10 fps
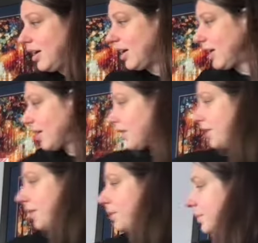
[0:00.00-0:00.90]

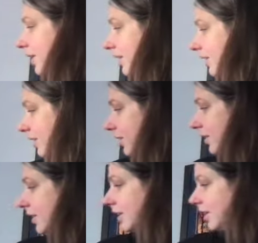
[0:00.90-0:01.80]

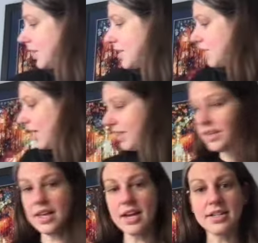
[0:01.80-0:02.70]
So I think
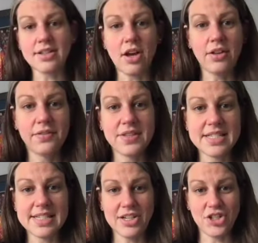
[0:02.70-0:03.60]
that is all of the
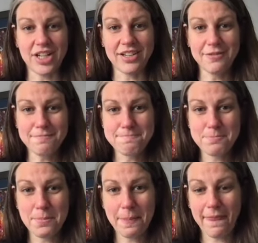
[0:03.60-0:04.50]
stitching.
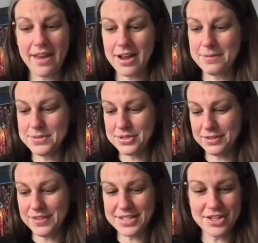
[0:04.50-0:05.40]
So if
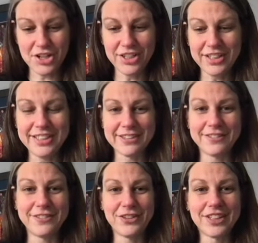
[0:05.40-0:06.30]
that's all you're here
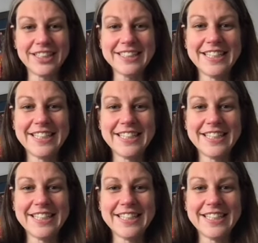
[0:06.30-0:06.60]
for,